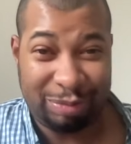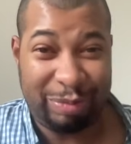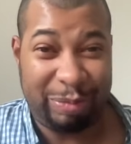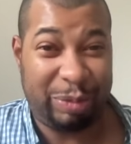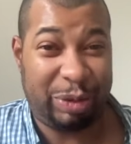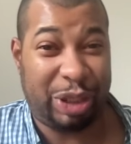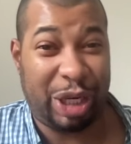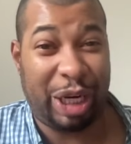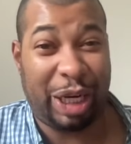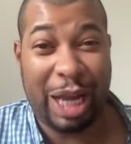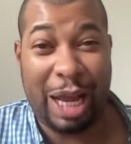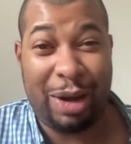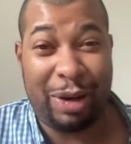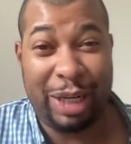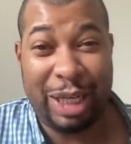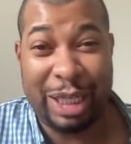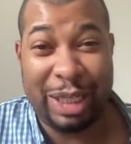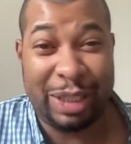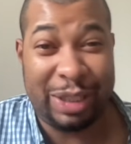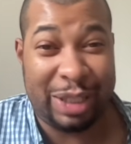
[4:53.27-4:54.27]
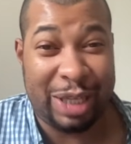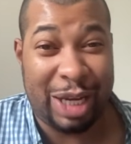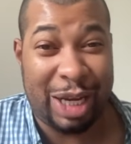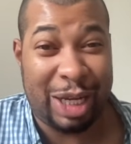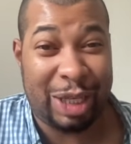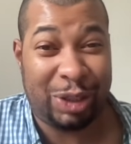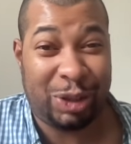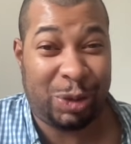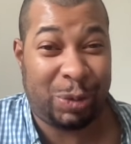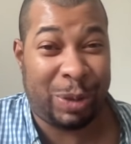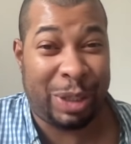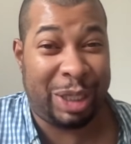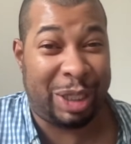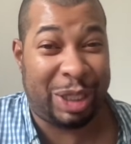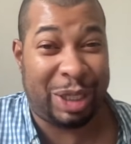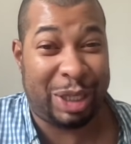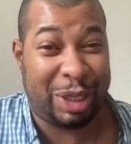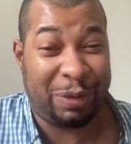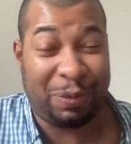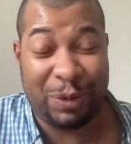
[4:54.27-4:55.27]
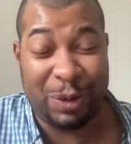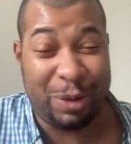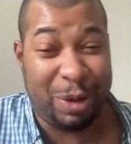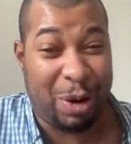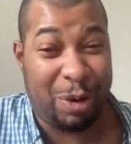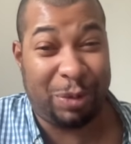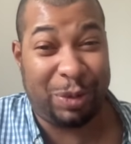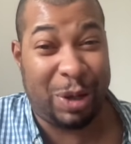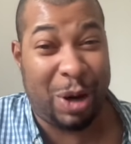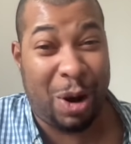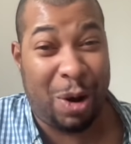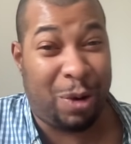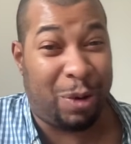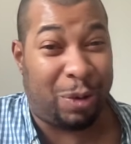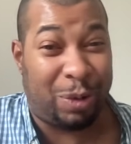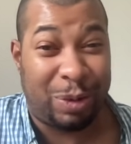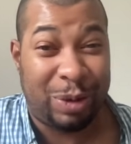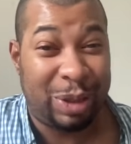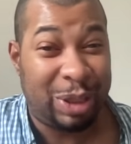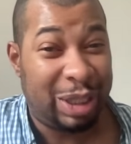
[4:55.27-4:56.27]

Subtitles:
Check out his Twitter if you don't know.